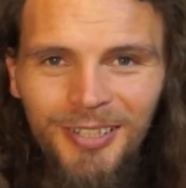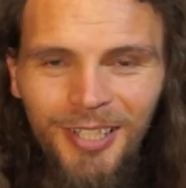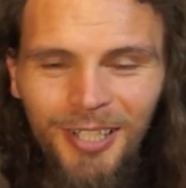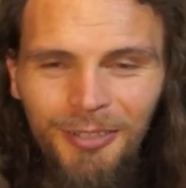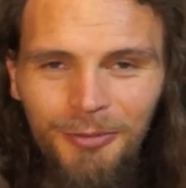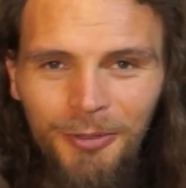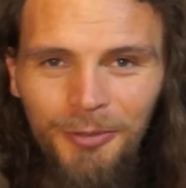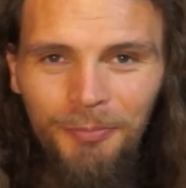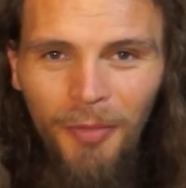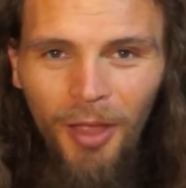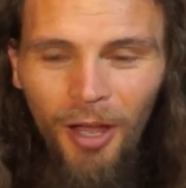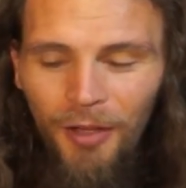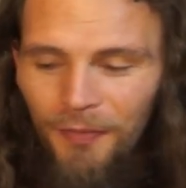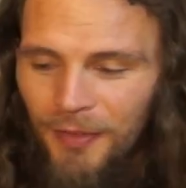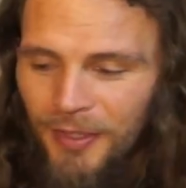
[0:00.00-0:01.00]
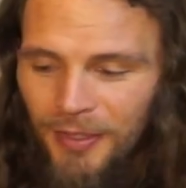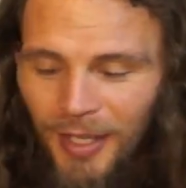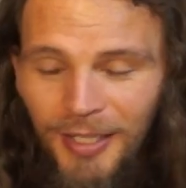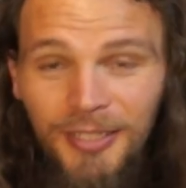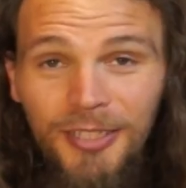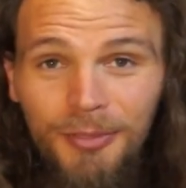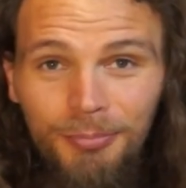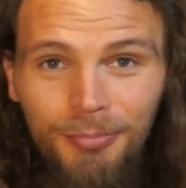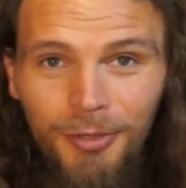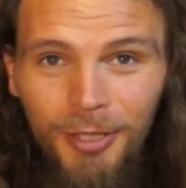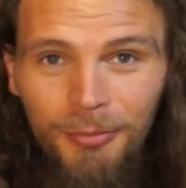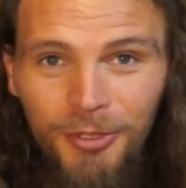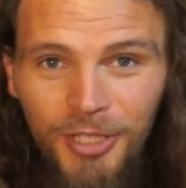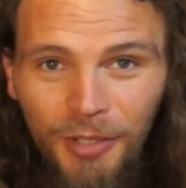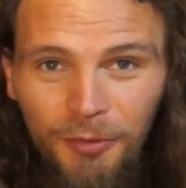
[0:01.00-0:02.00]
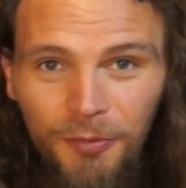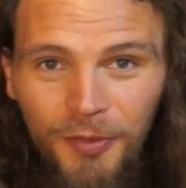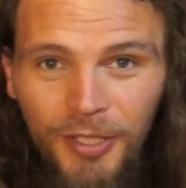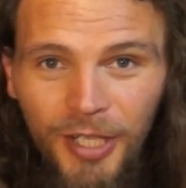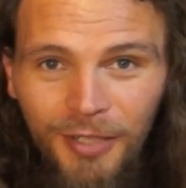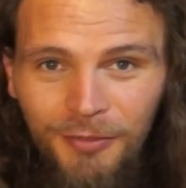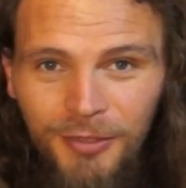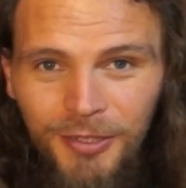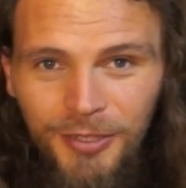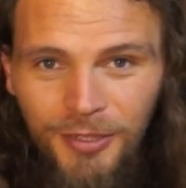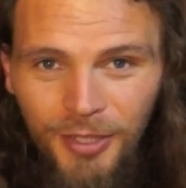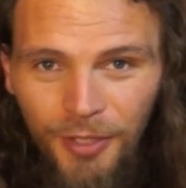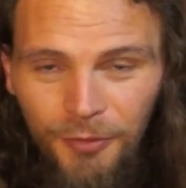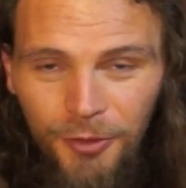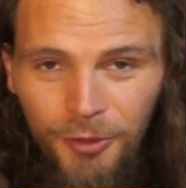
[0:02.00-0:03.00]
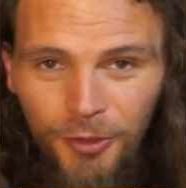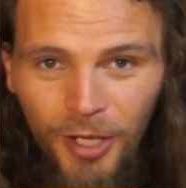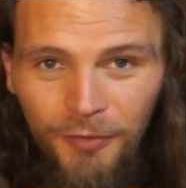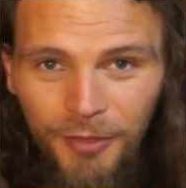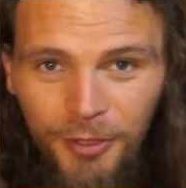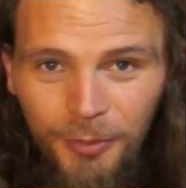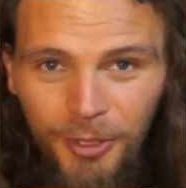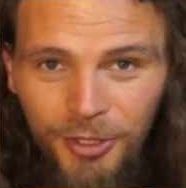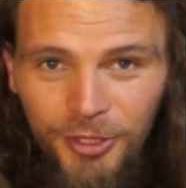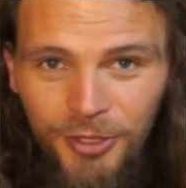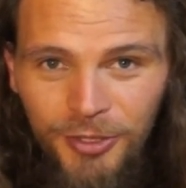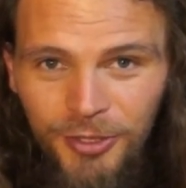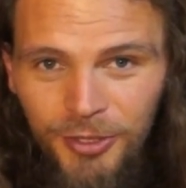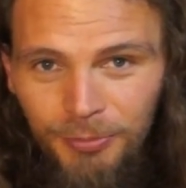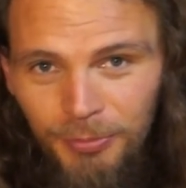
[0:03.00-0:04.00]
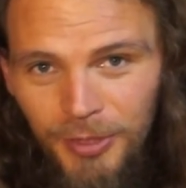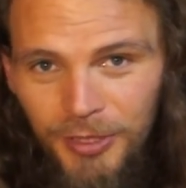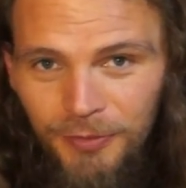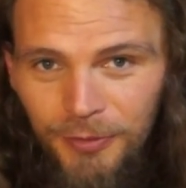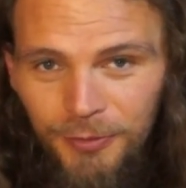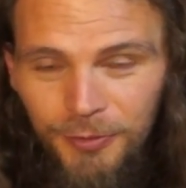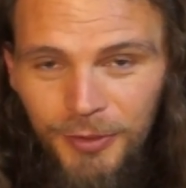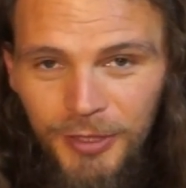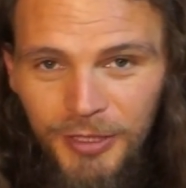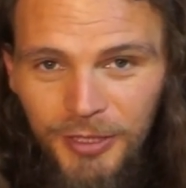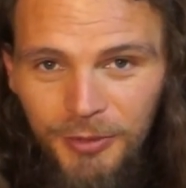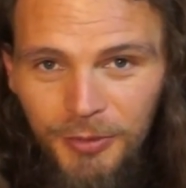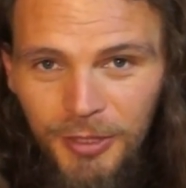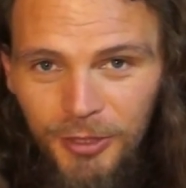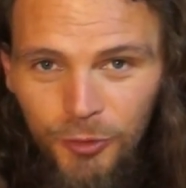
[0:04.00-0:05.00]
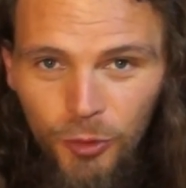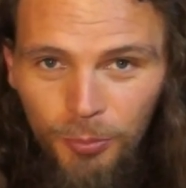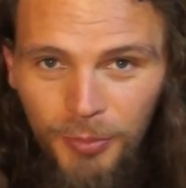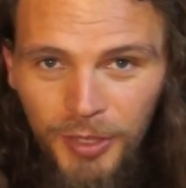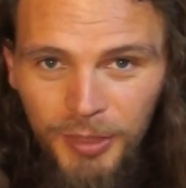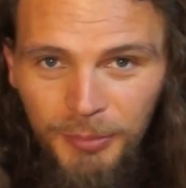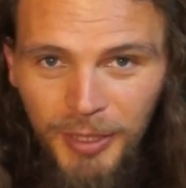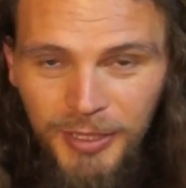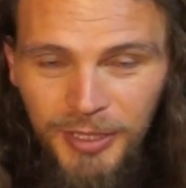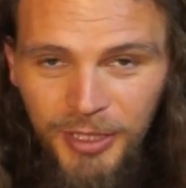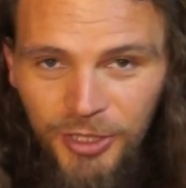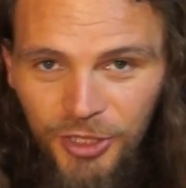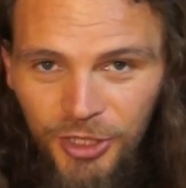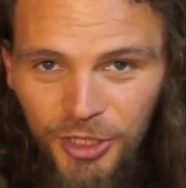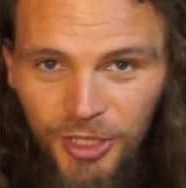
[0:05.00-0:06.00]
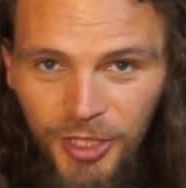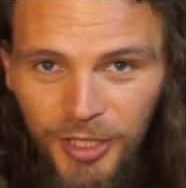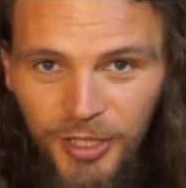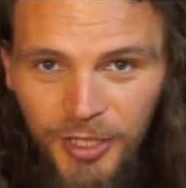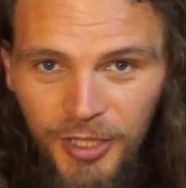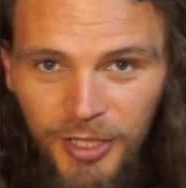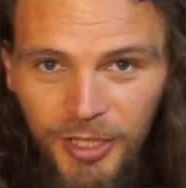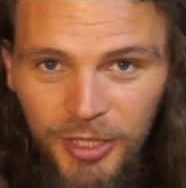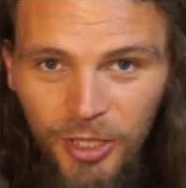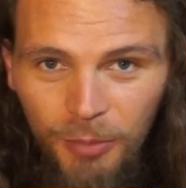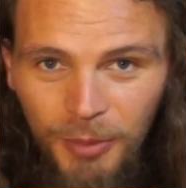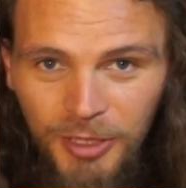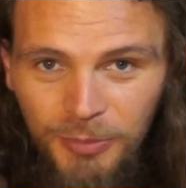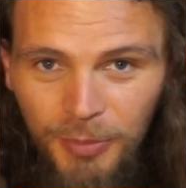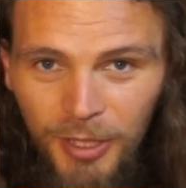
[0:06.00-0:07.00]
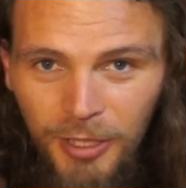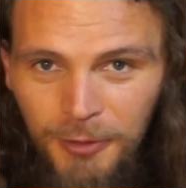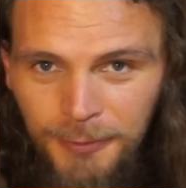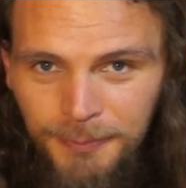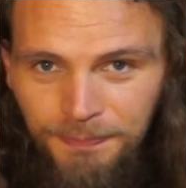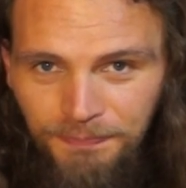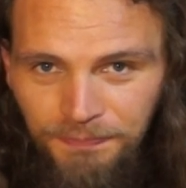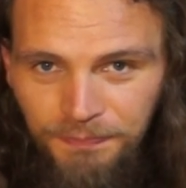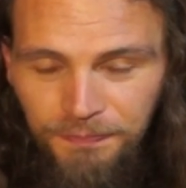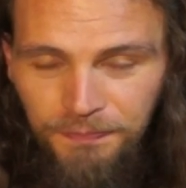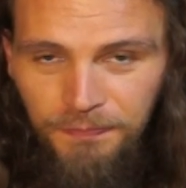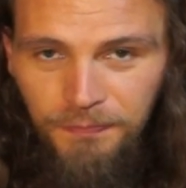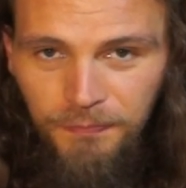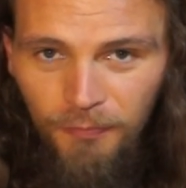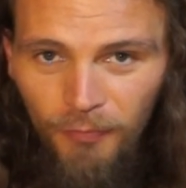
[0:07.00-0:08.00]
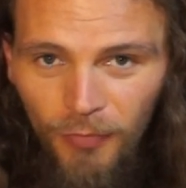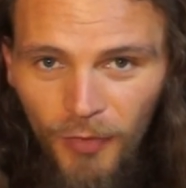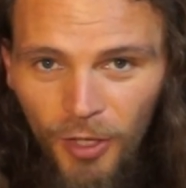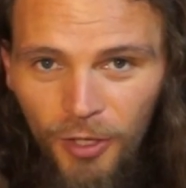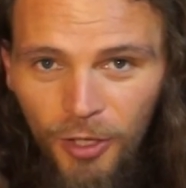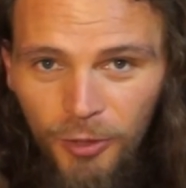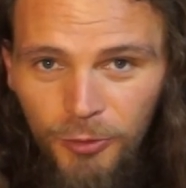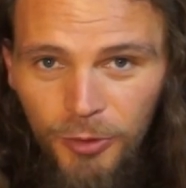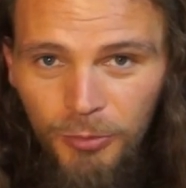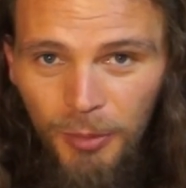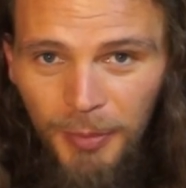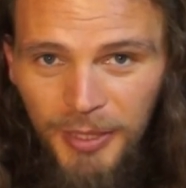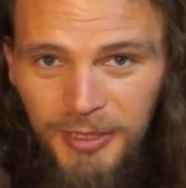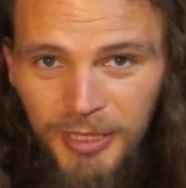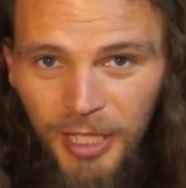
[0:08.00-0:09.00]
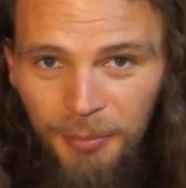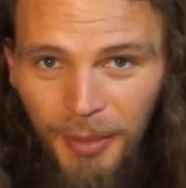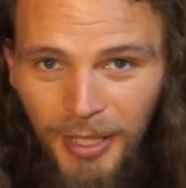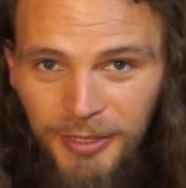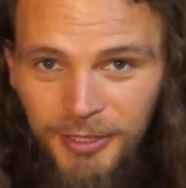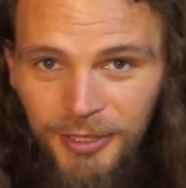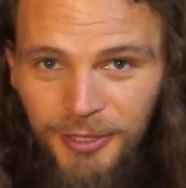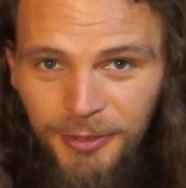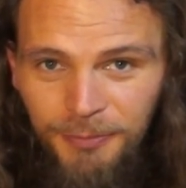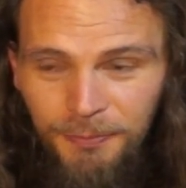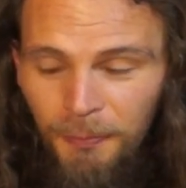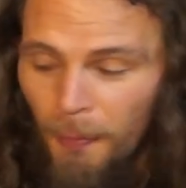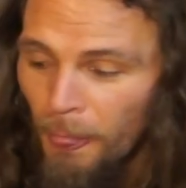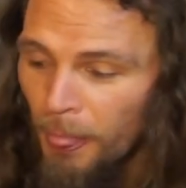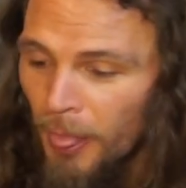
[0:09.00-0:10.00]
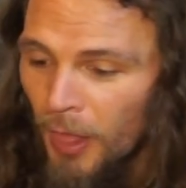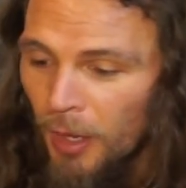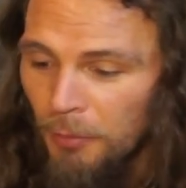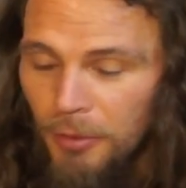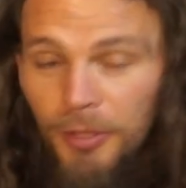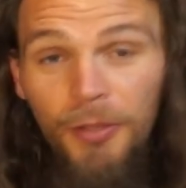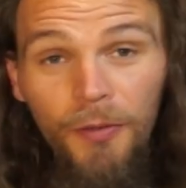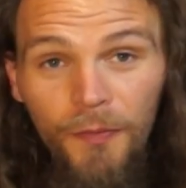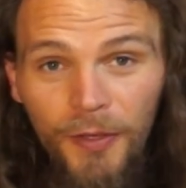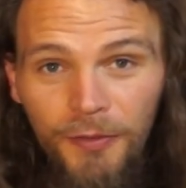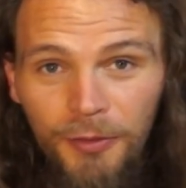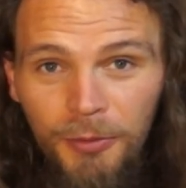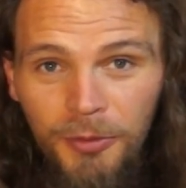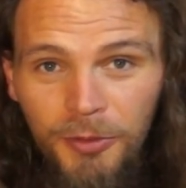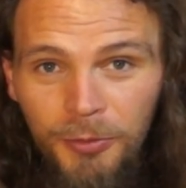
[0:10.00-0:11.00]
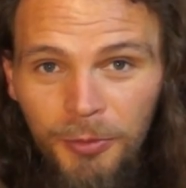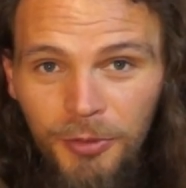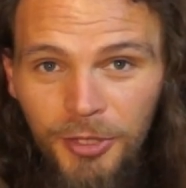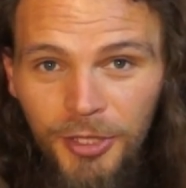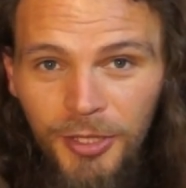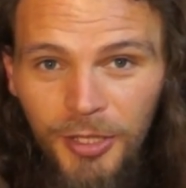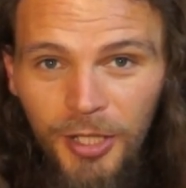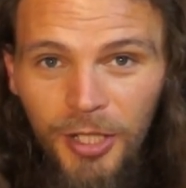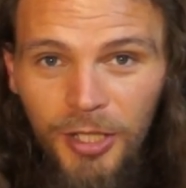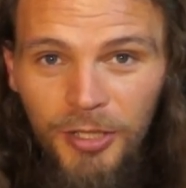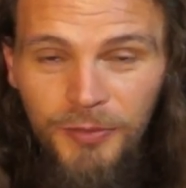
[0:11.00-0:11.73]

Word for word: Oh, well, I think that's pretty much everything covered. If you do have any questions, please feel free to uh, drop me a message in the uh, comments below, and I'll do my best to get back to you. But thanks very much for watching. I